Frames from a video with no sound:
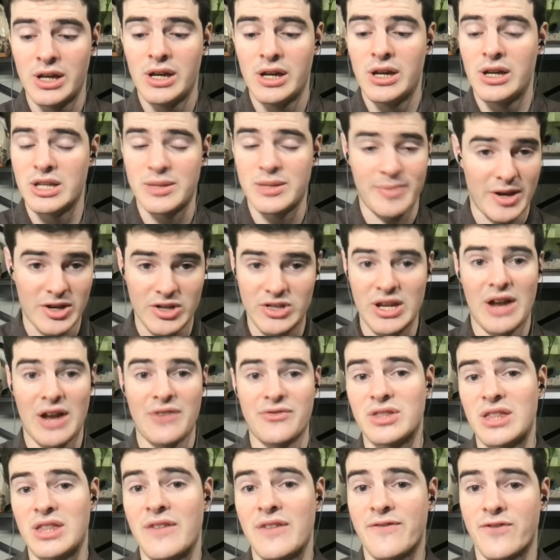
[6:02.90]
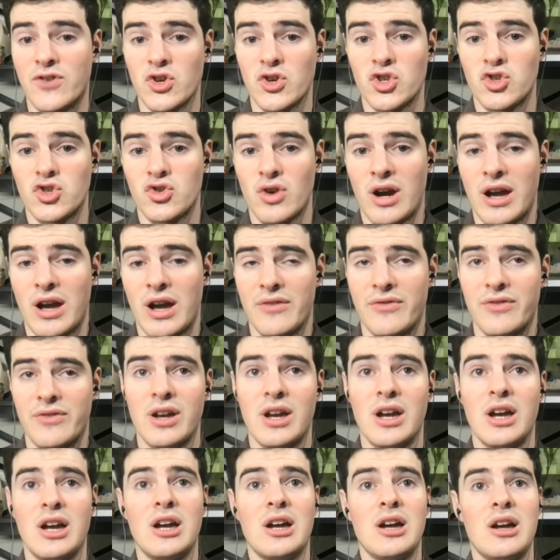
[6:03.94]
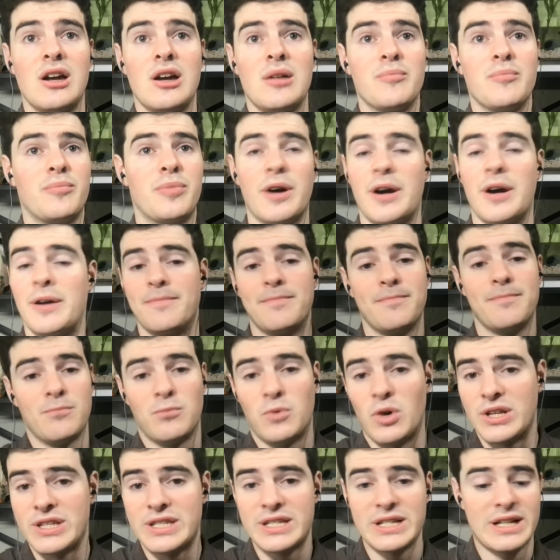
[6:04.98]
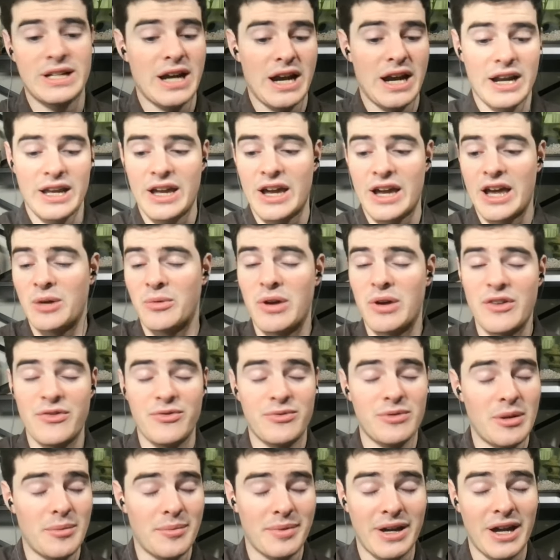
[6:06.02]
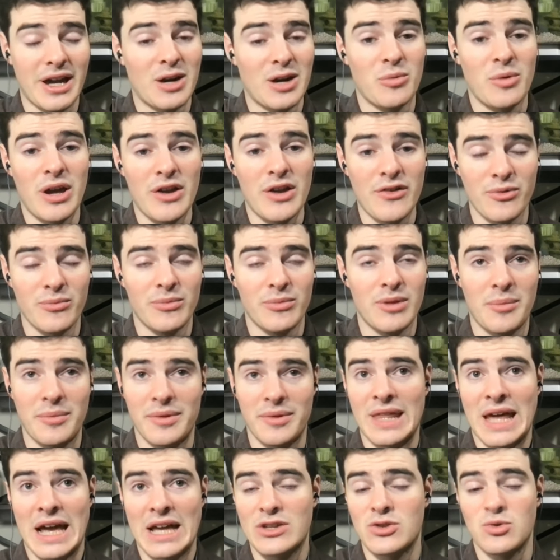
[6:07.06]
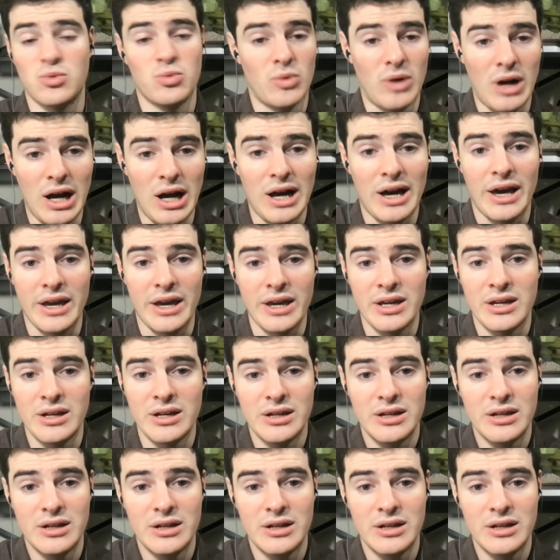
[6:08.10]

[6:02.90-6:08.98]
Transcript: especially after that first drive. But once it kind of got away from them, it got away from them, and that's why